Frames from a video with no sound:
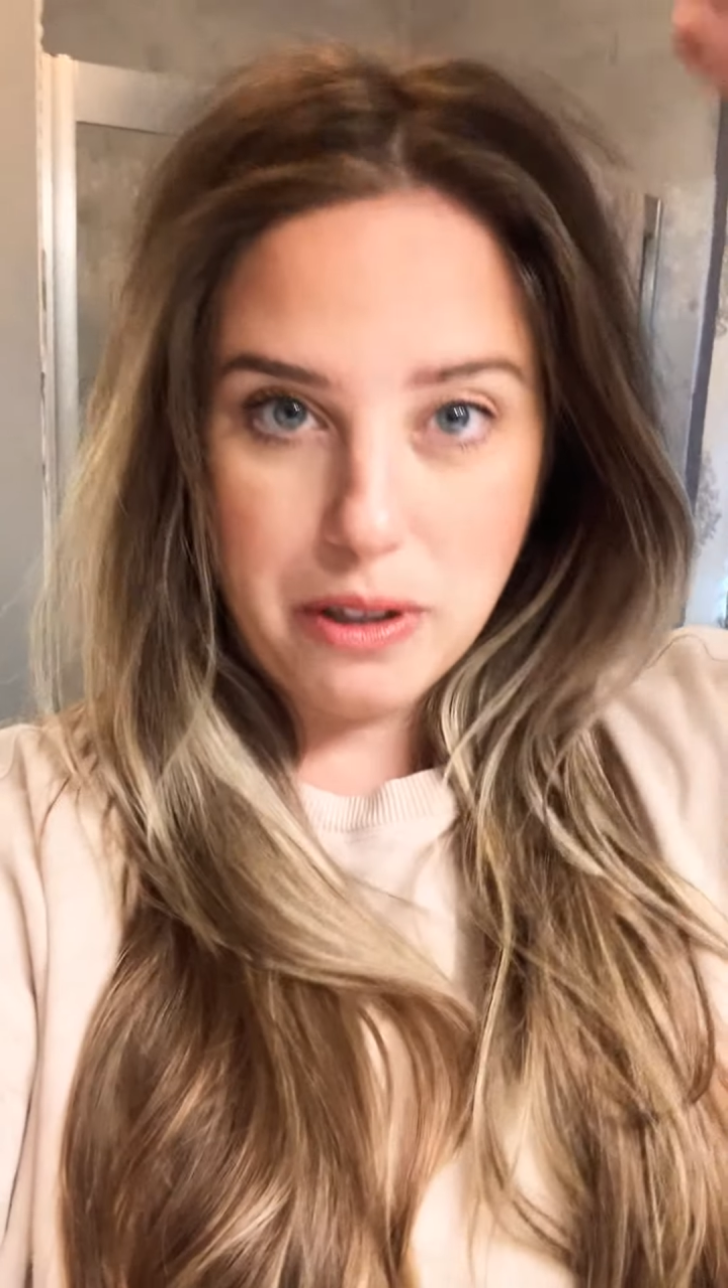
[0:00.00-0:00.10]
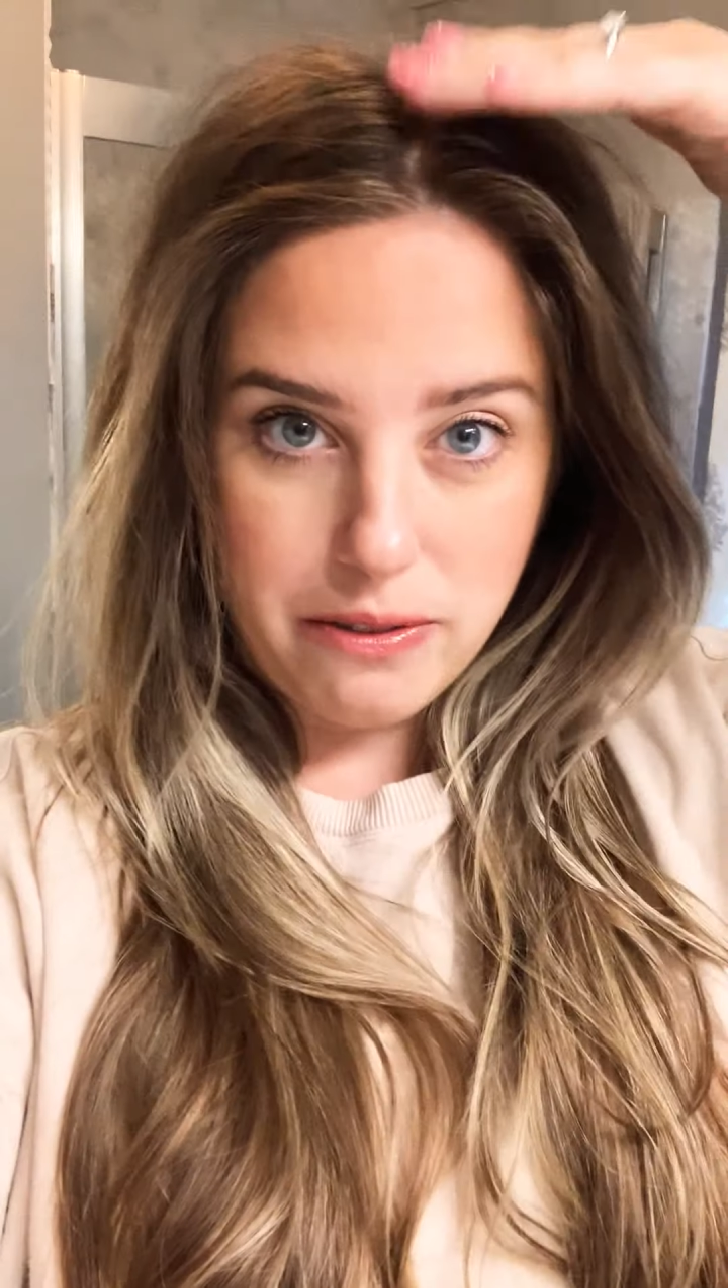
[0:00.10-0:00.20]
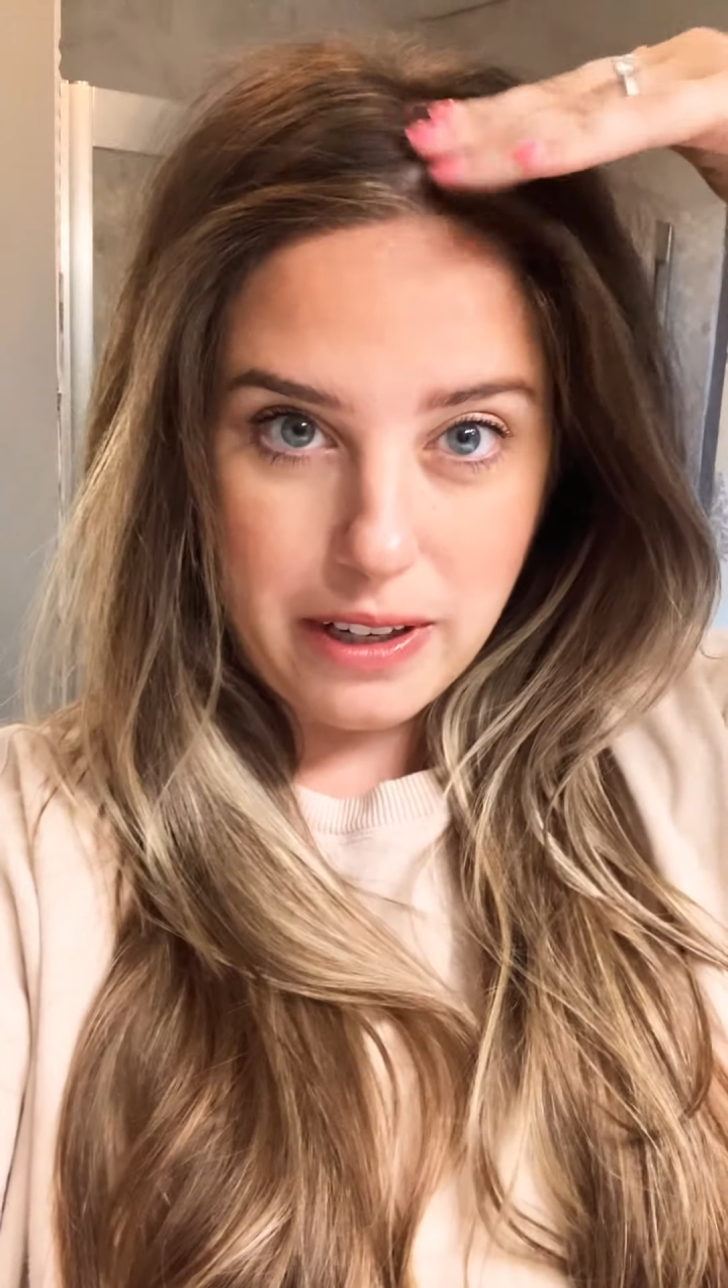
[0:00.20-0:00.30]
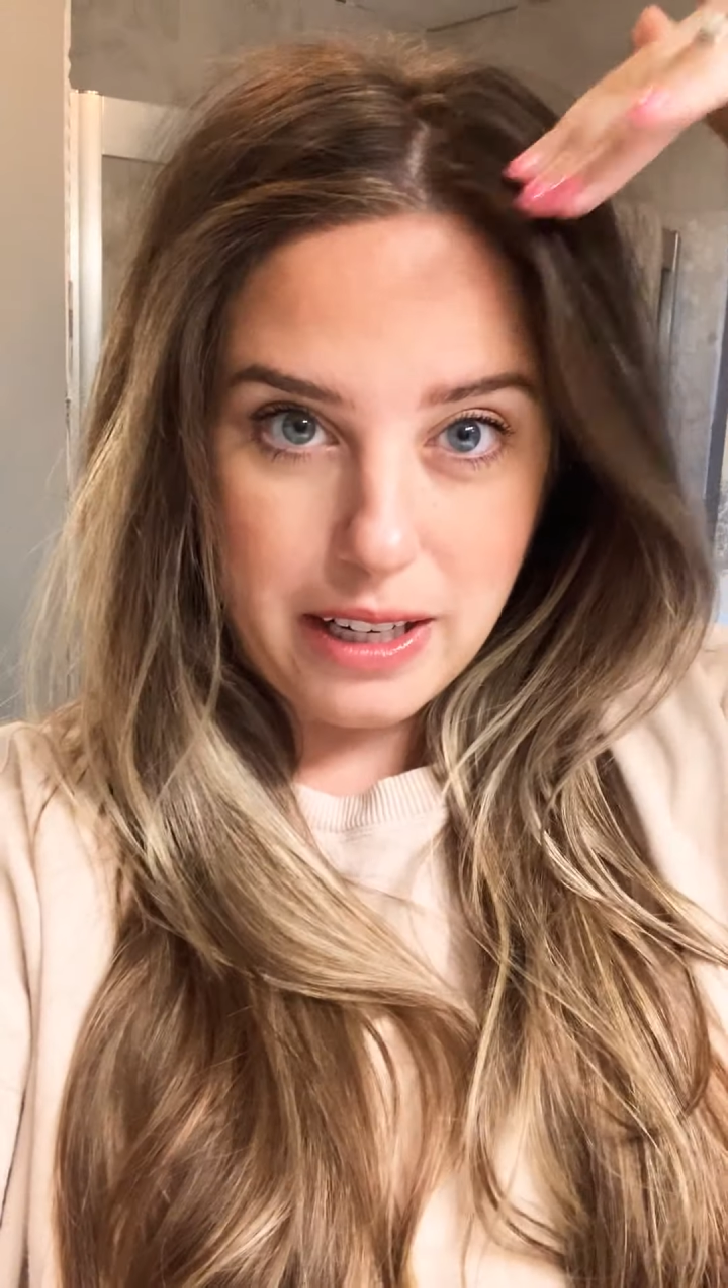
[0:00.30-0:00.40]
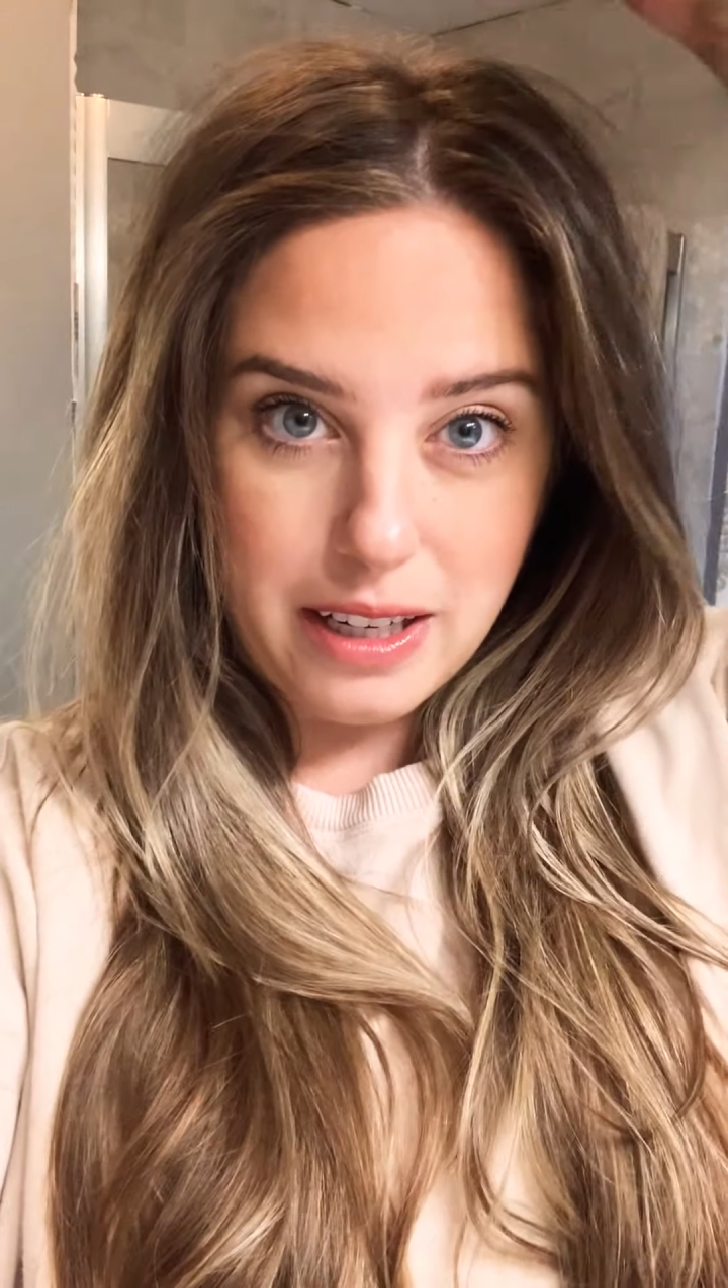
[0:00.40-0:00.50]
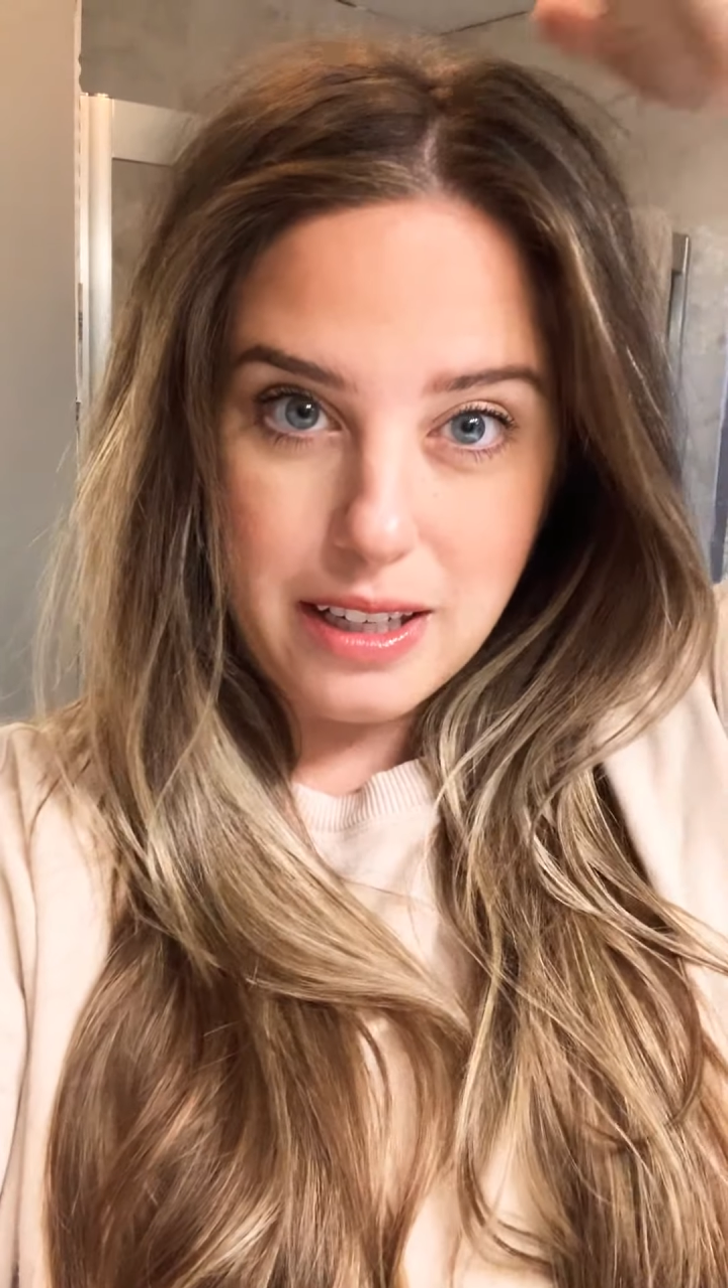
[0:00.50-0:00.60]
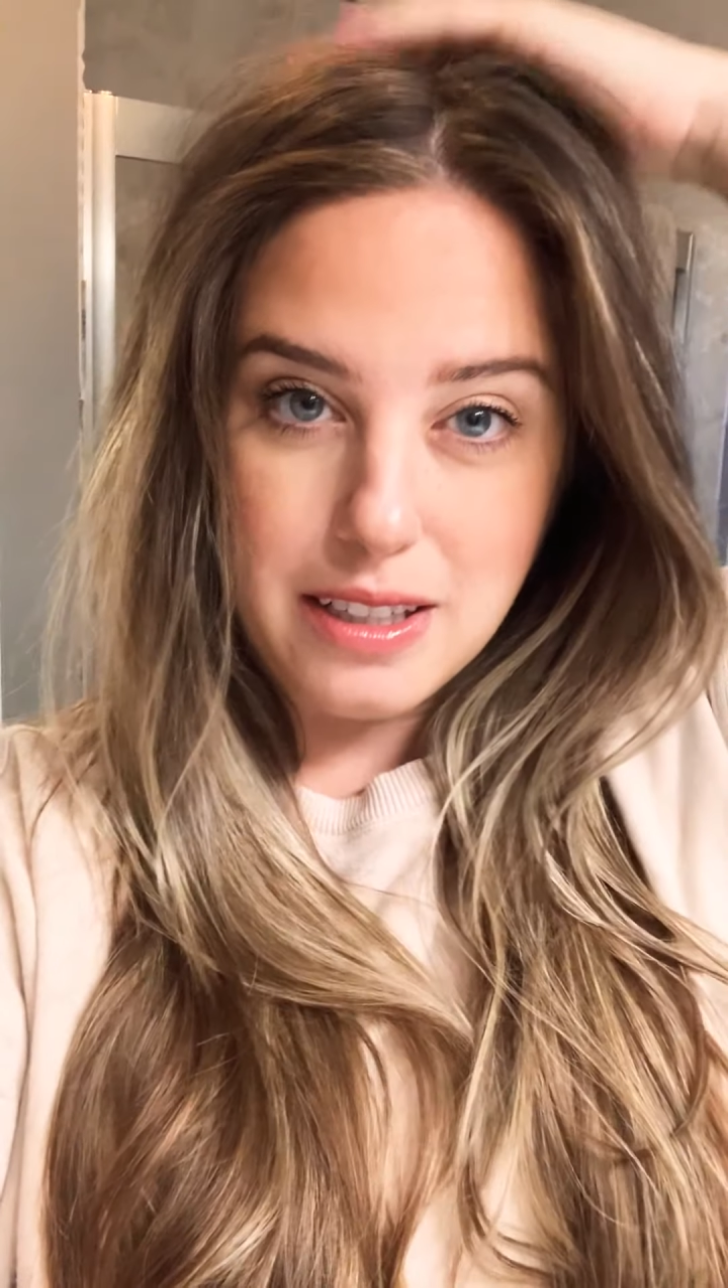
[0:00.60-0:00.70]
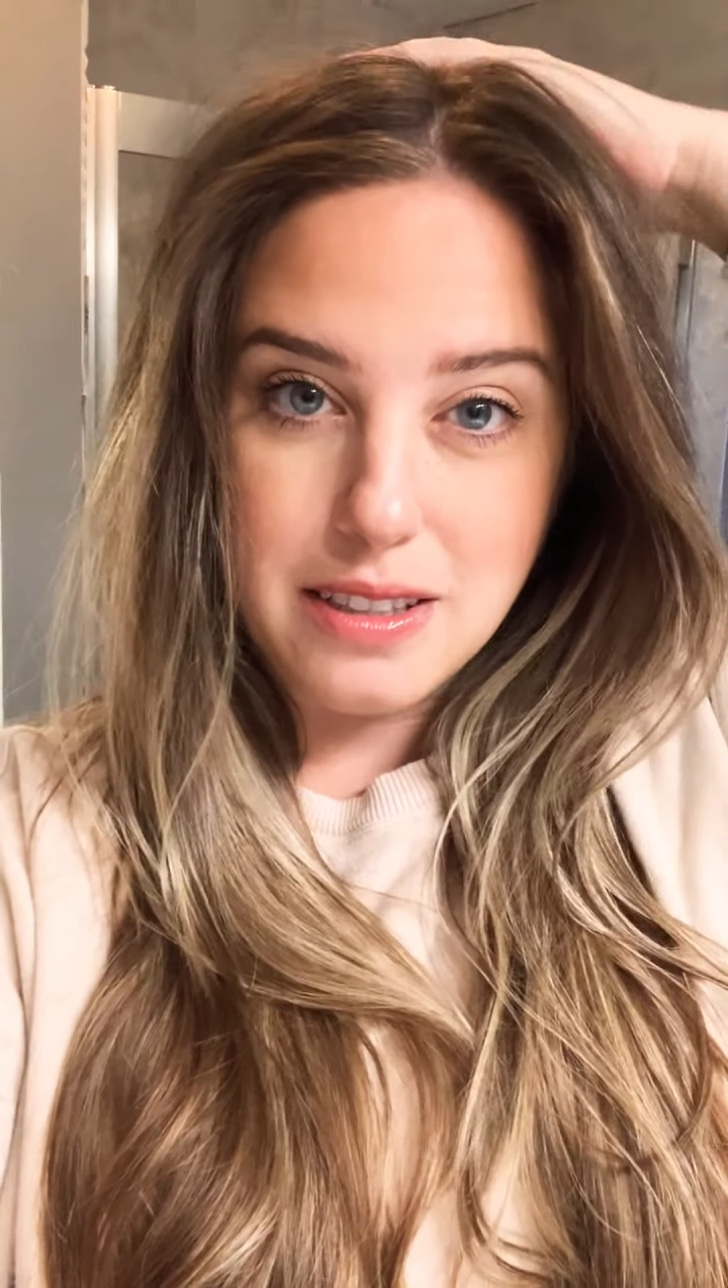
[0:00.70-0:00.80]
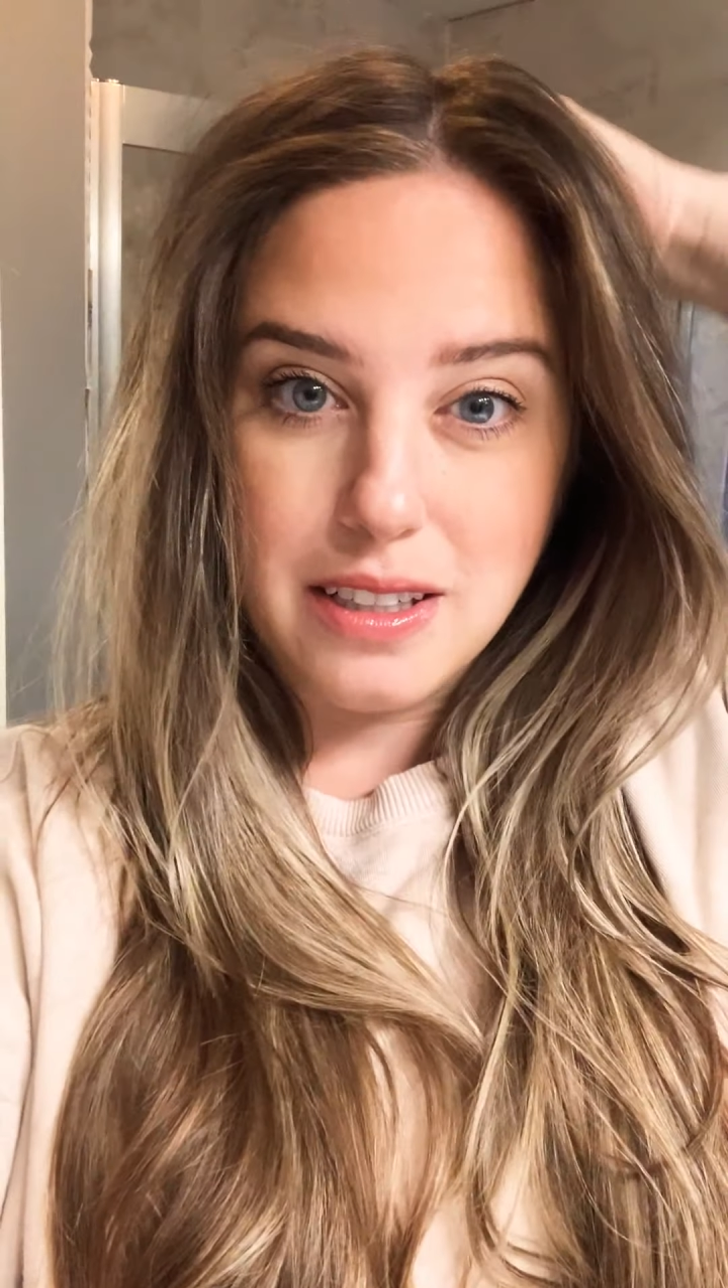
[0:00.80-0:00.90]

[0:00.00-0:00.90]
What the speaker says: face